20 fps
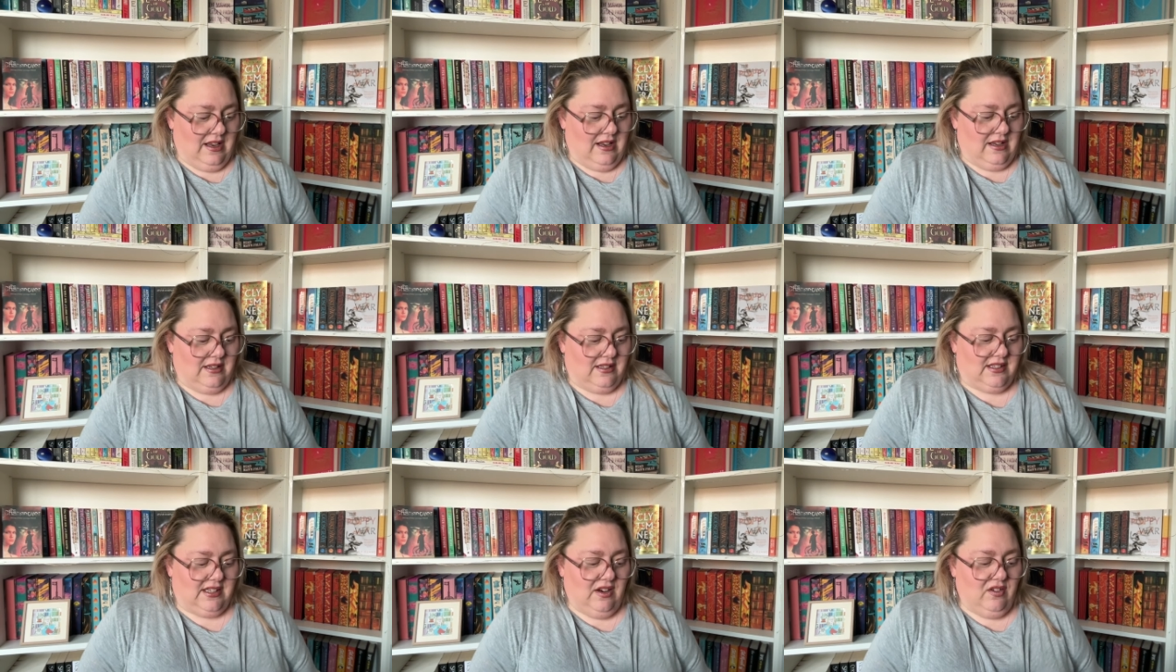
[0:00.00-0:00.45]

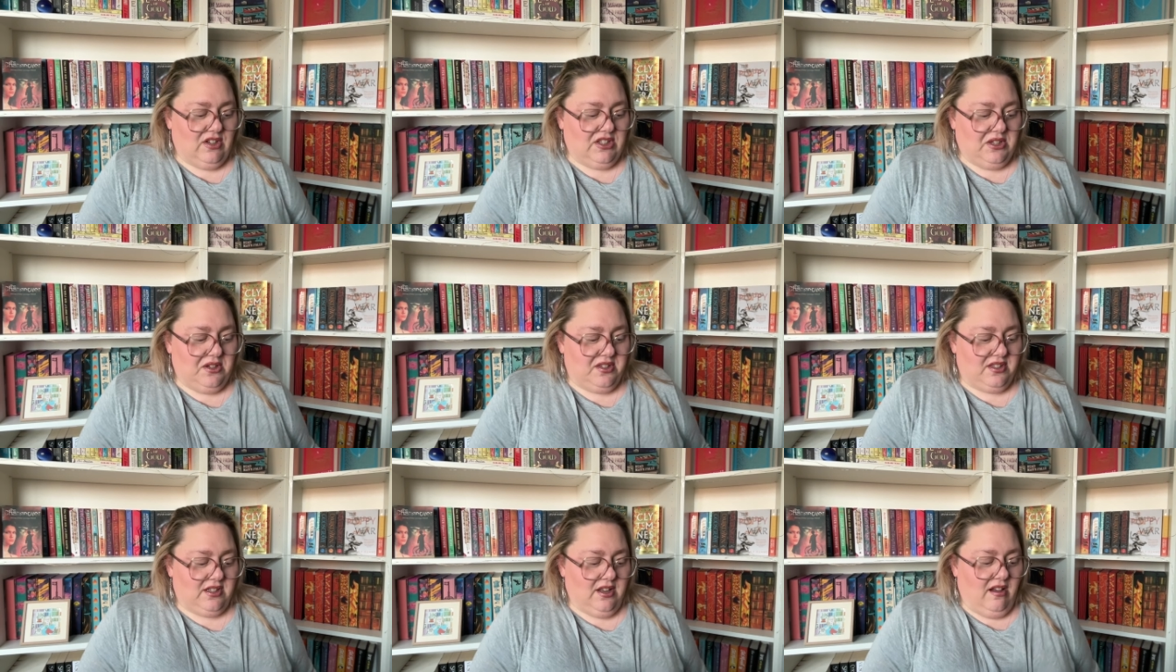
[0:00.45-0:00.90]
Series
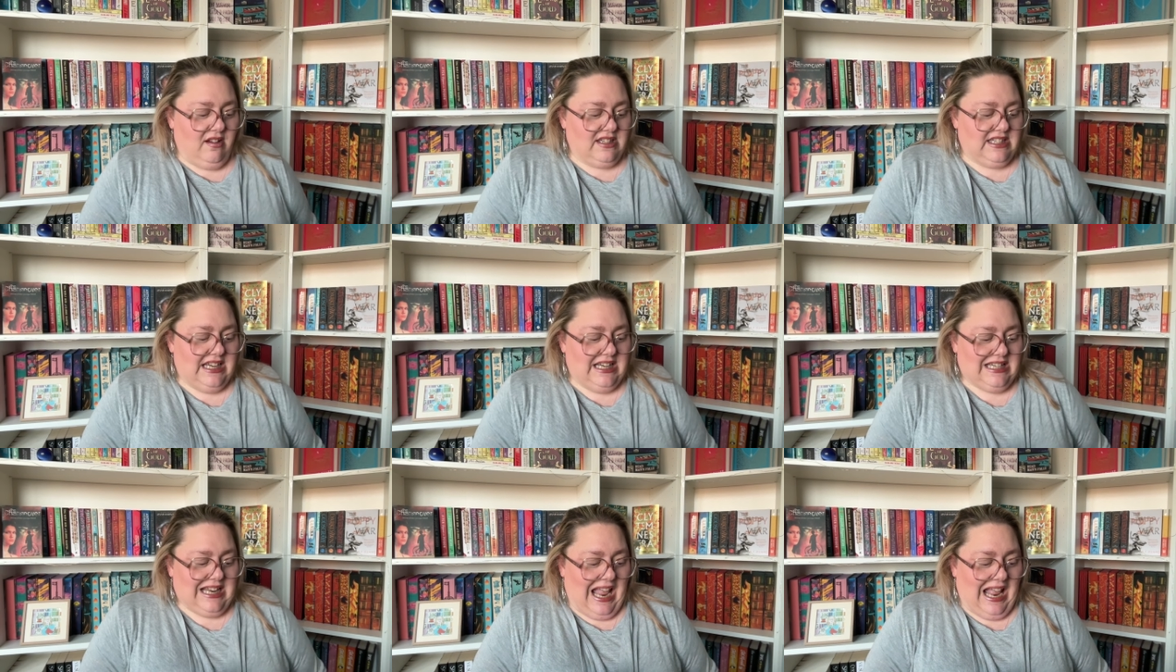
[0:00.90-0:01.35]
you
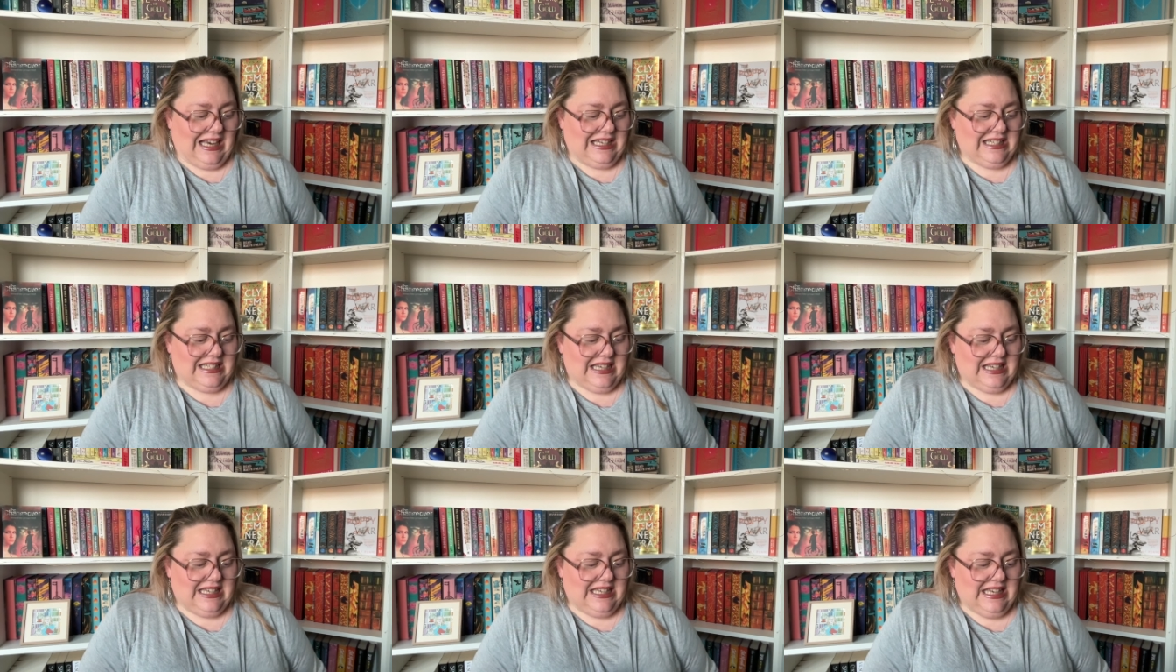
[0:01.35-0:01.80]
started
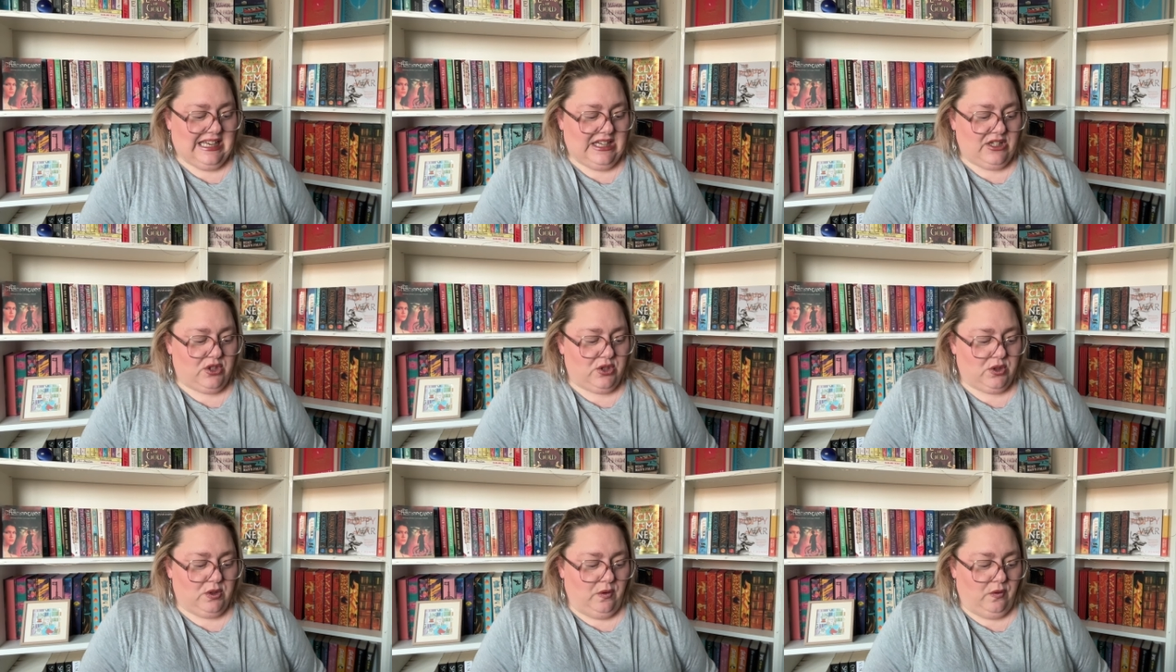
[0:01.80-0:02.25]
and need
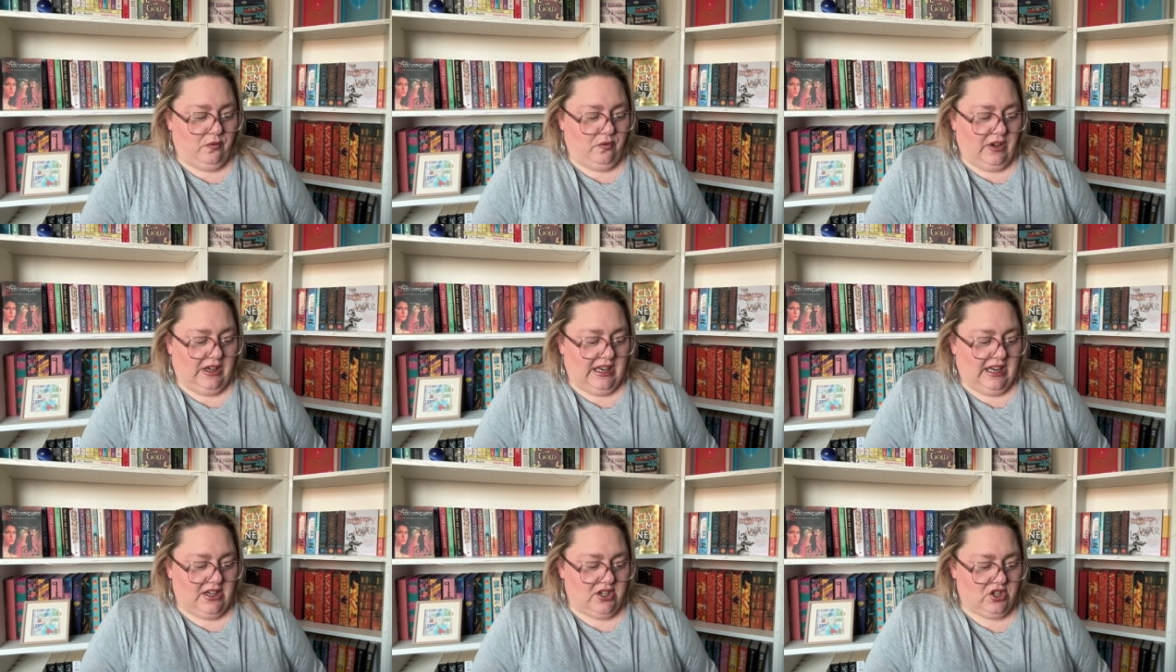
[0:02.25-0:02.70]
to
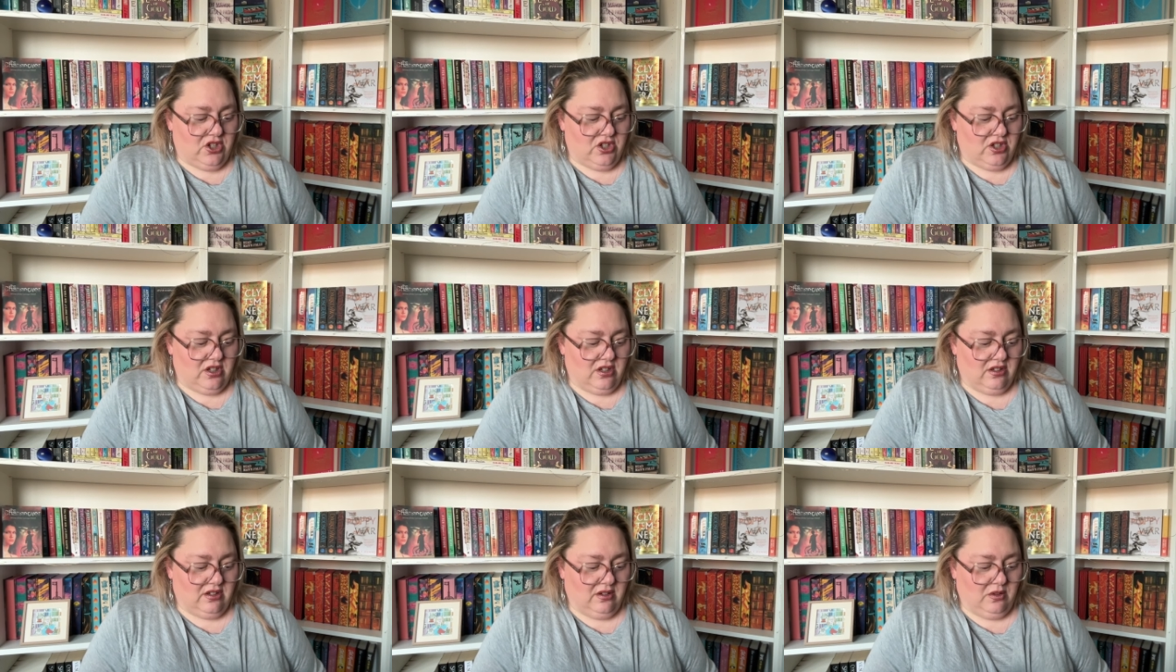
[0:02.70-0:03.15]

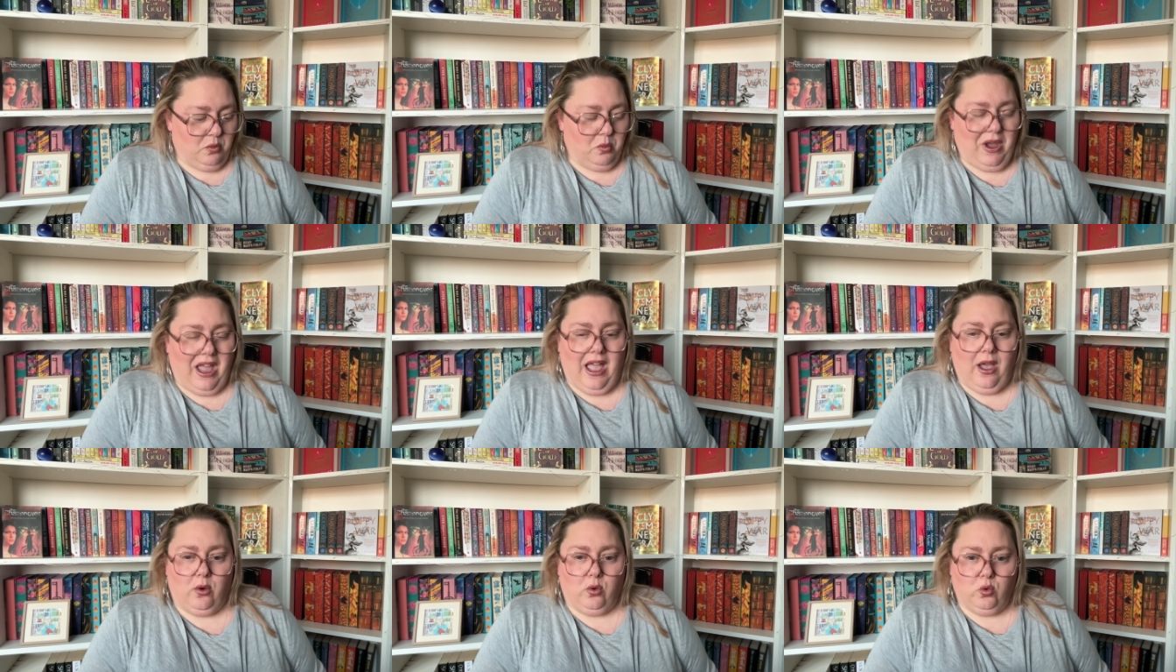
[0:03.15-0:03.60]
finish,
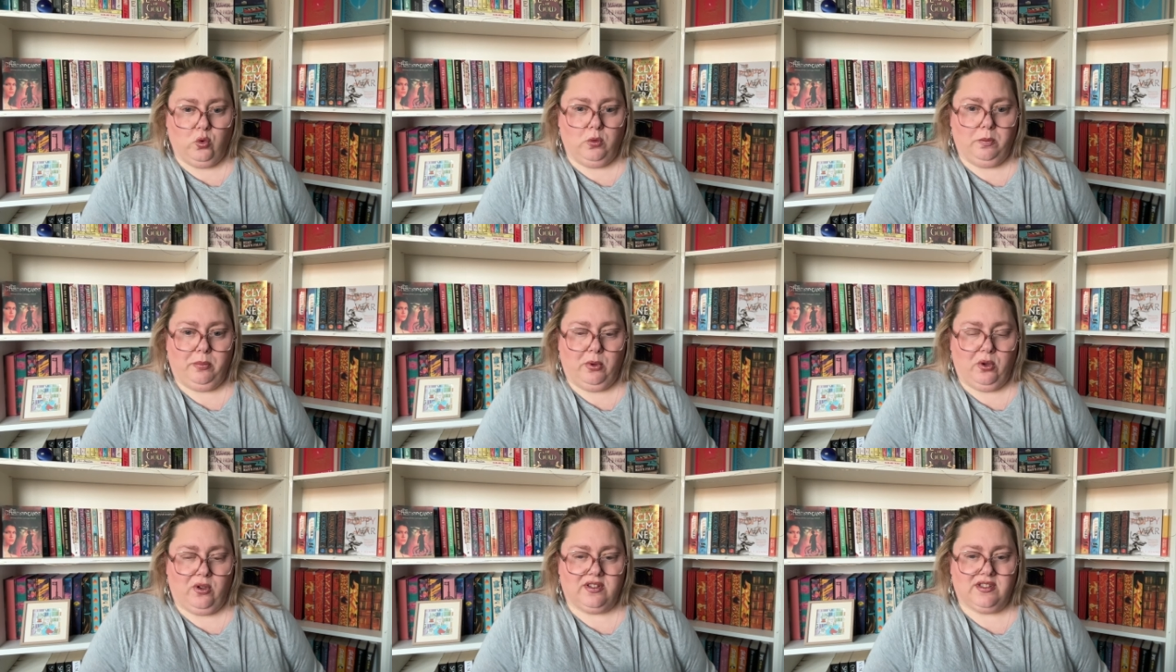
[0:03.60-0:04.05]
where all
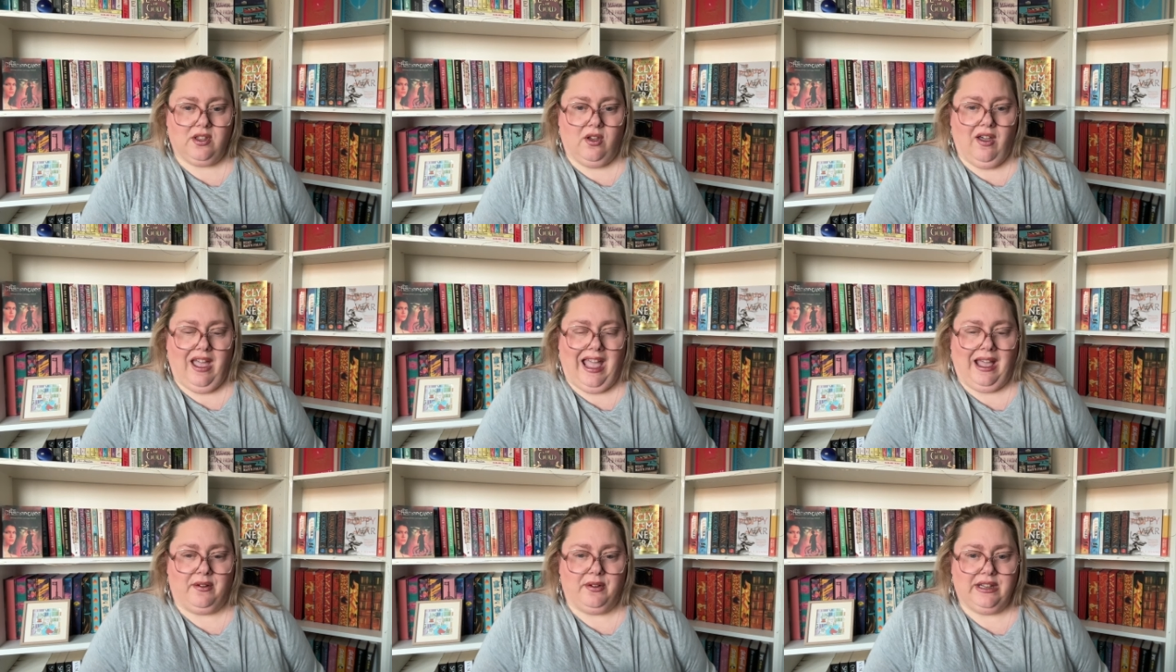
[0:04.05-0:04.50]
books
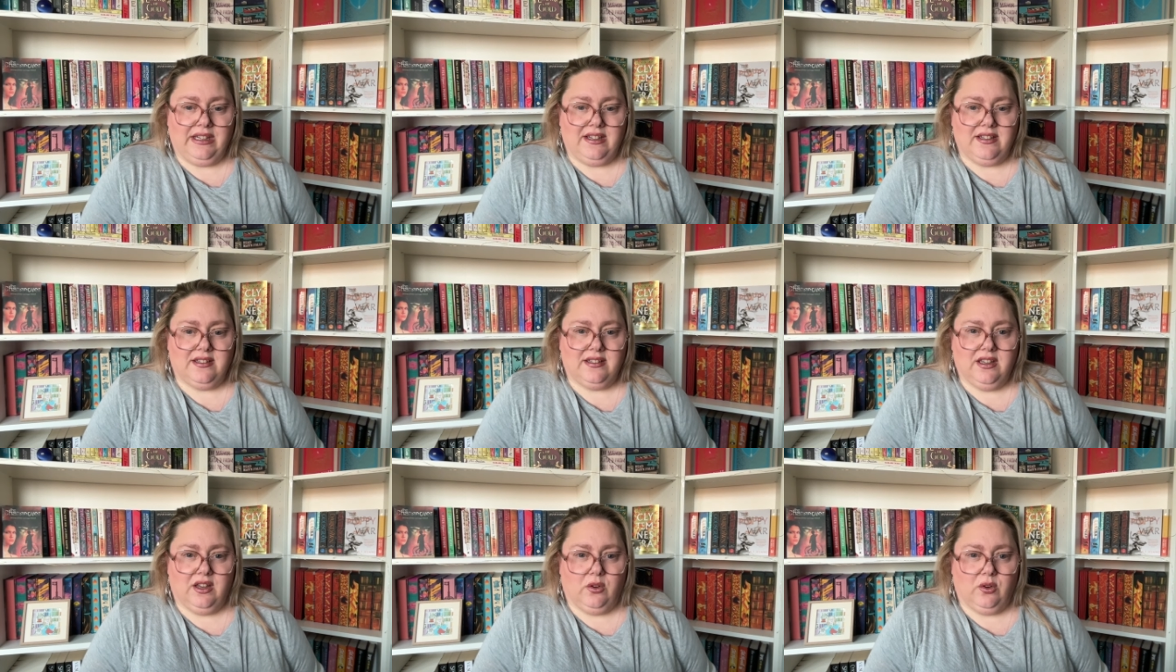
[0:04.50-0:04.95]
are out in a
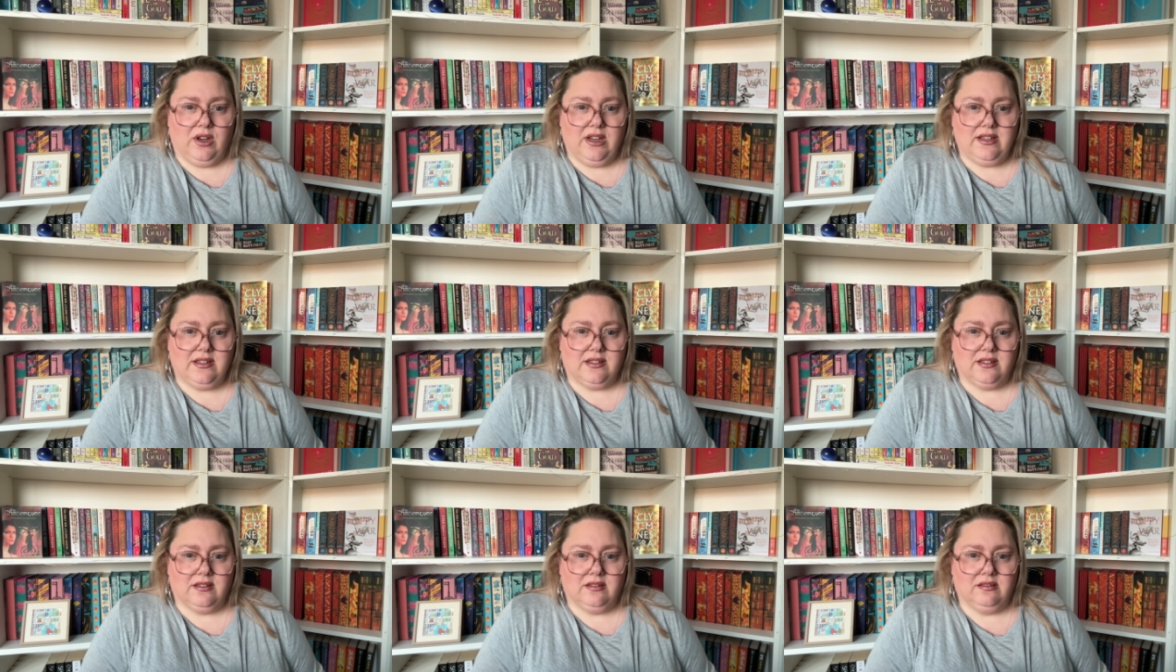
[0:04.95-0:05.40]

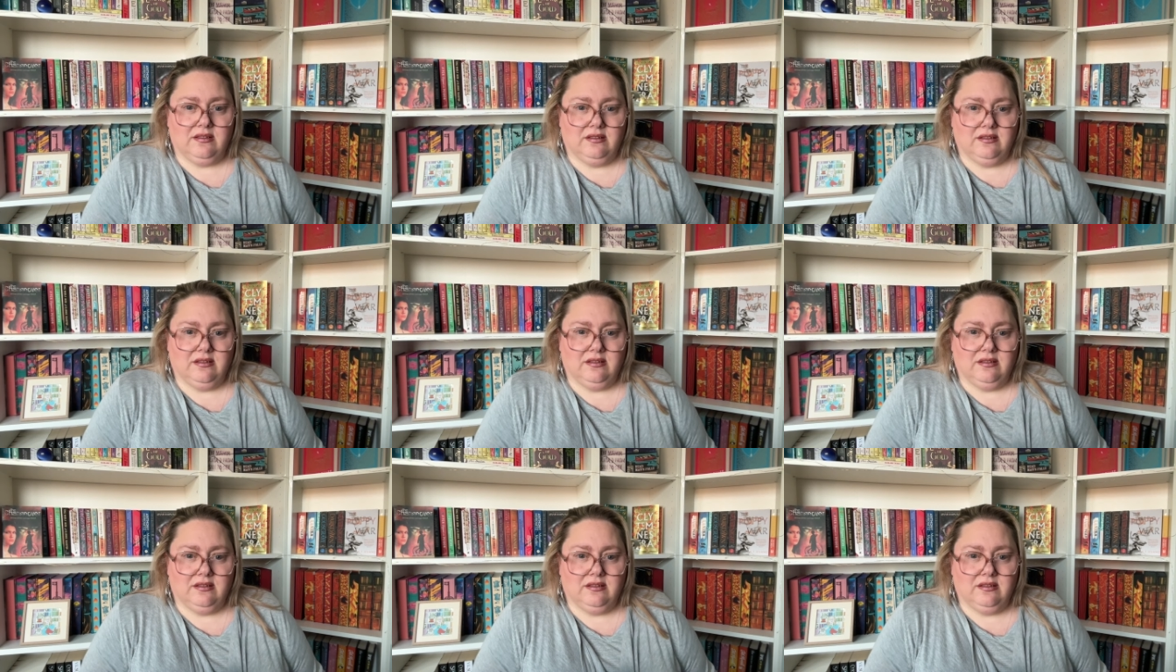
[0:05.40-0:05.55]
series.